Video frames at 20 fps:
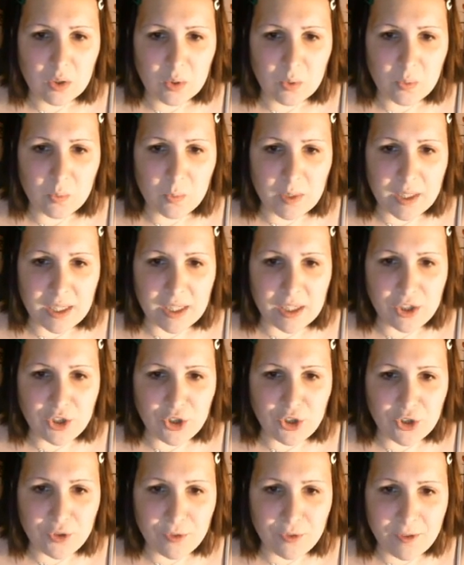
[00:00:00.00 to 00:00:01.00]
we're gonna
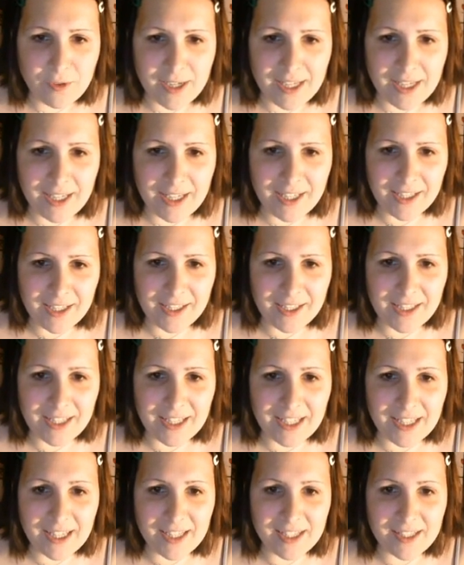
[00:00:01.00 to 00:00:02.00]
shrink
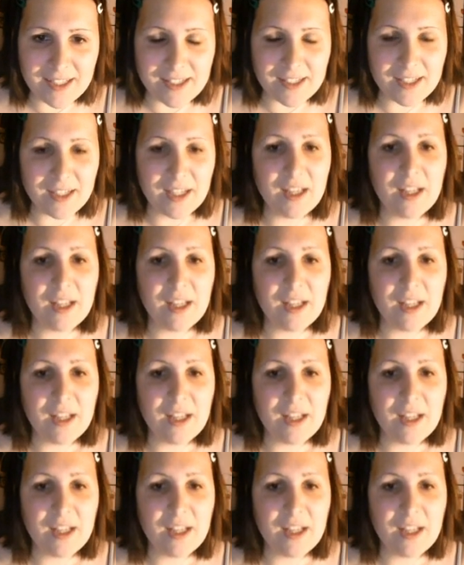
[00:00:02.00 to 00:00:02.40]
it.